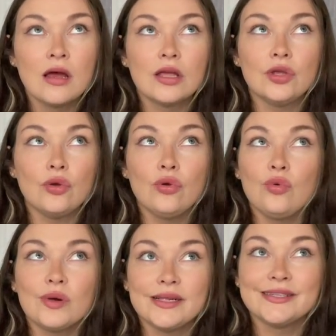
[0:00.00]
you
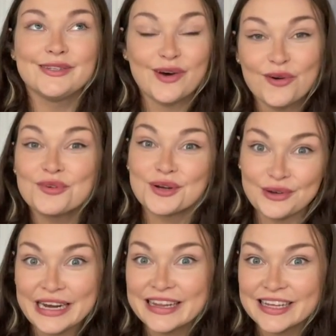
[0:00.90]
will not
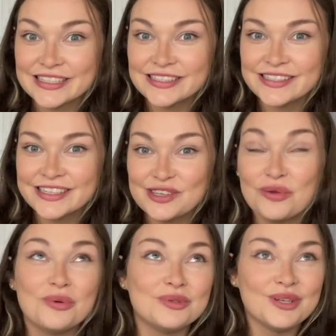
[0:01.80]
regret this.
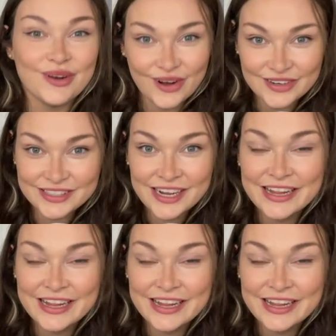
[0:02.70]
You will not.